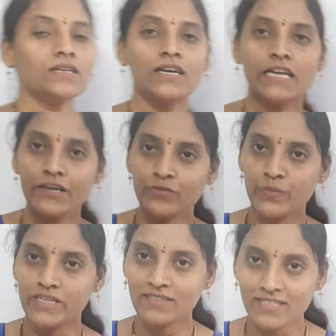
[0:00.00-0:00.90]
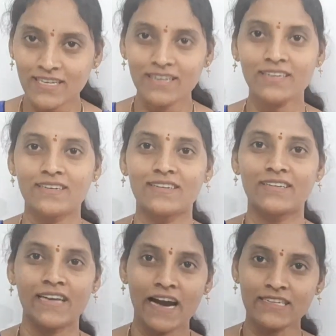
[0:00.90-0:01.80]
if benzene
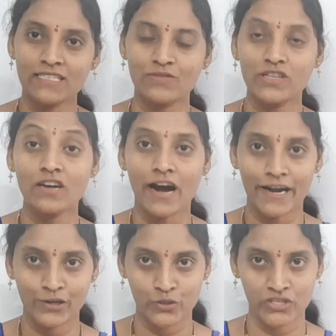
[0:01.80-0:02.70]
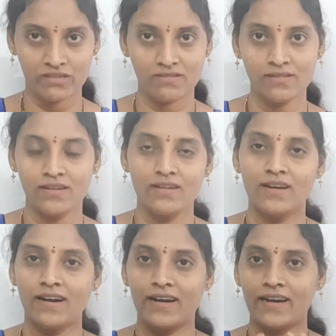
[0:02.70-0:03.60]
reacts with hydrogen
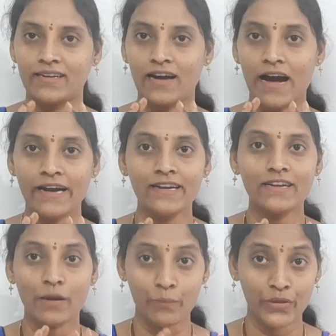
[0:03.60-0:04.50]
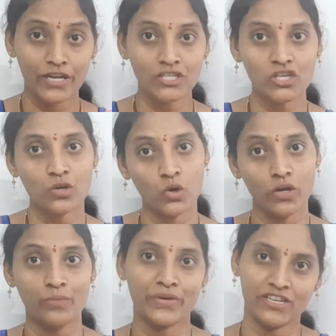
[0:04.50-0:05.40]
at high temperature or
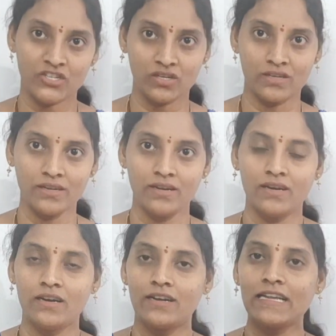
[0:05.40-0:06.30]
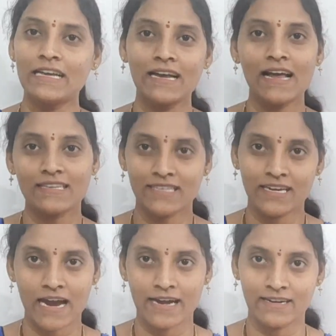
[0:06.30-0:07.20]
pressure, nickel as a
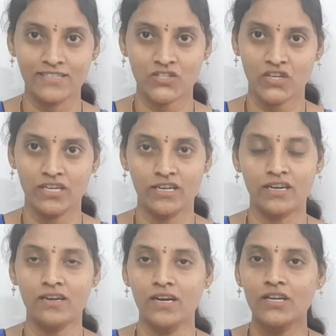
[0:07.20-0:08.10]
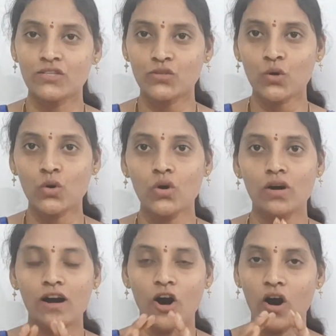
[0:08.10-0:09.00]
catalyst here, so
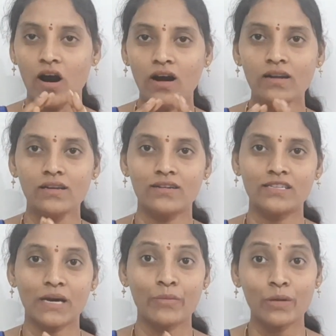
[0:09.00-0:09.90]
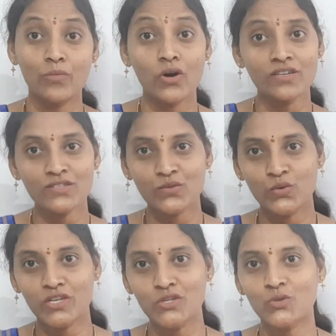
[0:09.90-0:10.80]
all double bonds
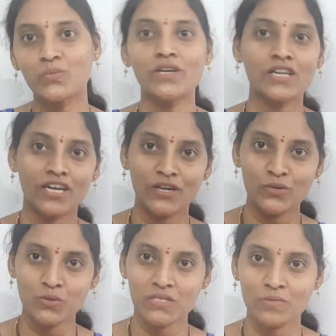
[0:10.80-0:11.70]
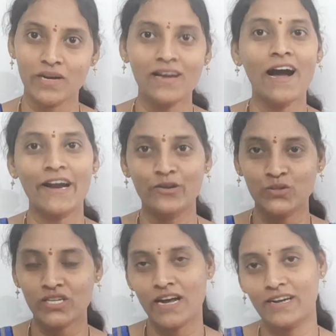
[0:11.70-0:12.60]
going to be reduced by hydrogen
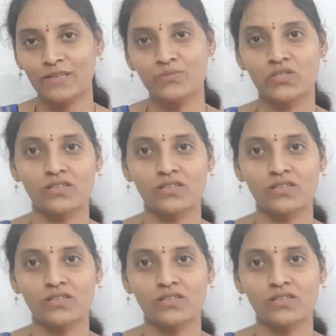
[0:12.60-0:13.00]
atoms.